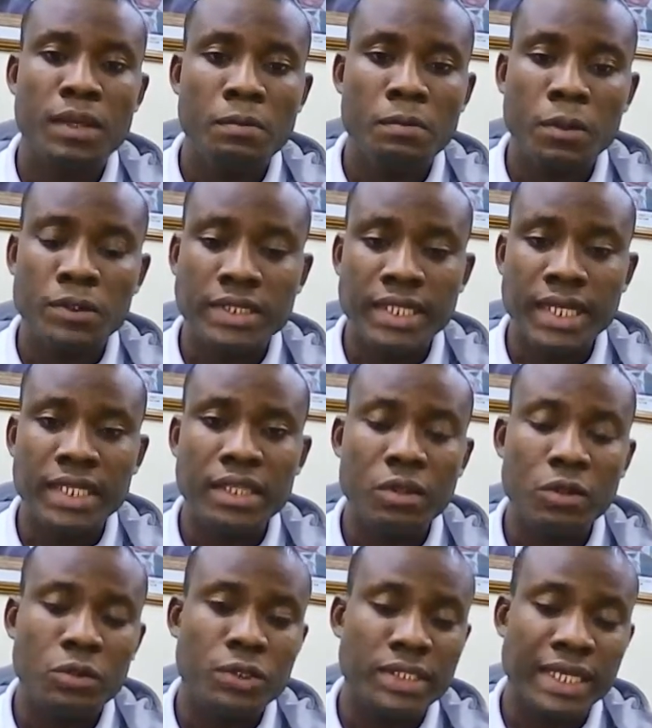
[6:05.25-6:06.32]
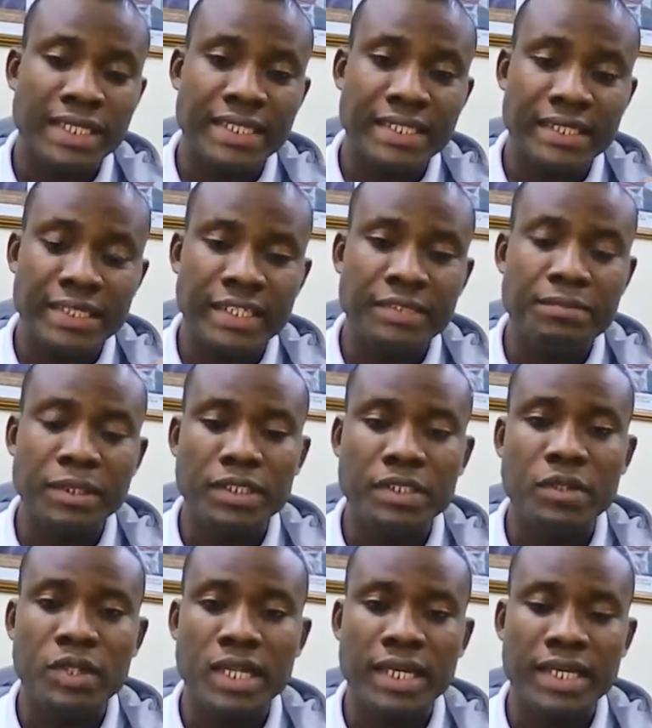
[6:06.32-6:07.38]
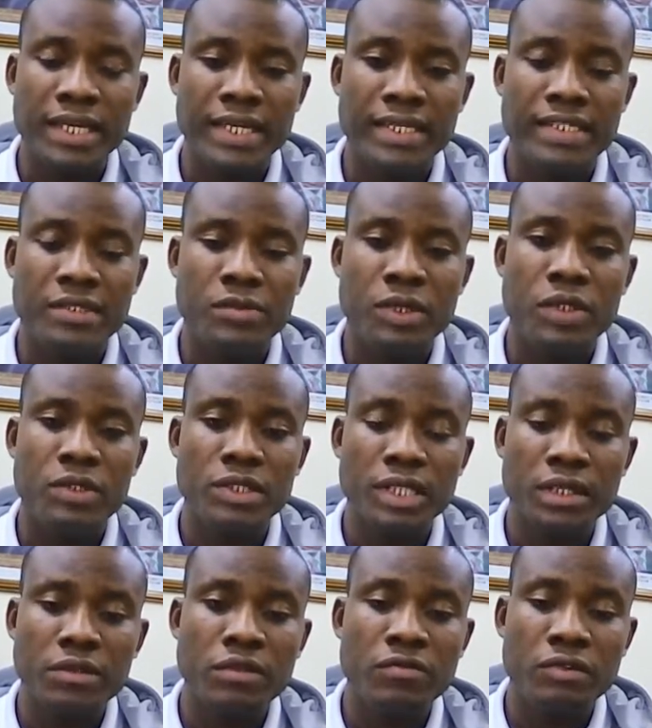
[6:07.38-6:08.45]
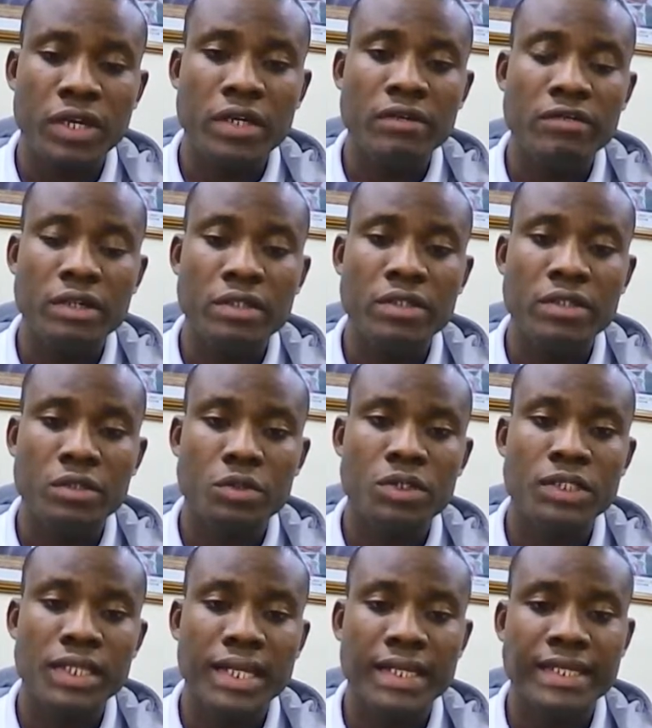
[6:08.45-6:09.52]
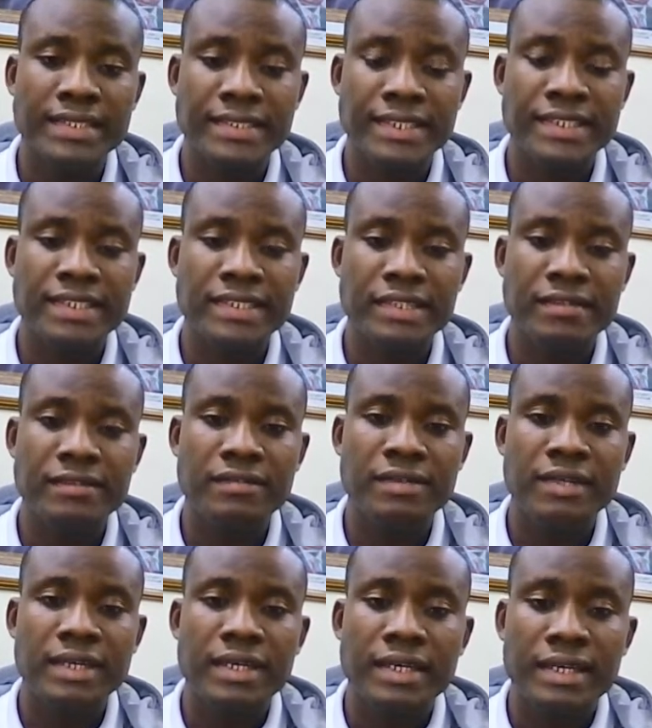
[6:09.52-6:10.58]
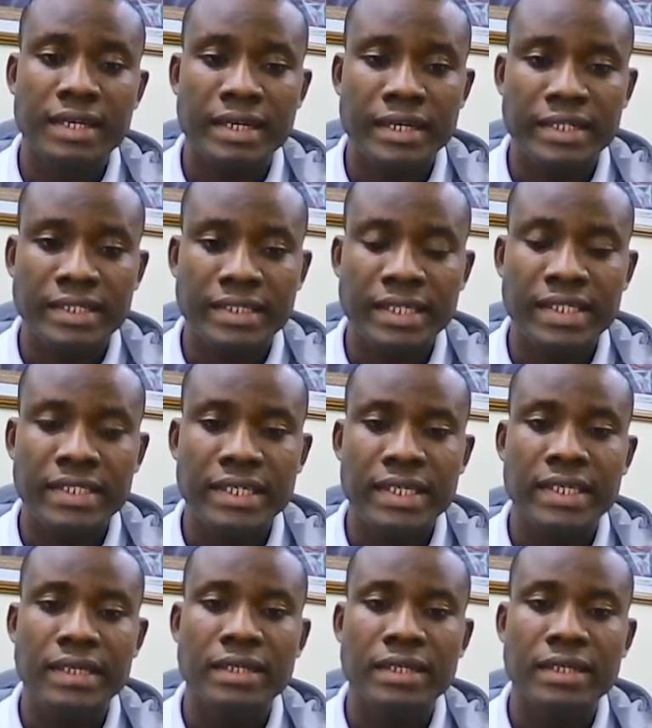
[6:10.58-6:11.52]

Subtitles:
But take note that in this particular case, when you deal with very critical and sensitive data,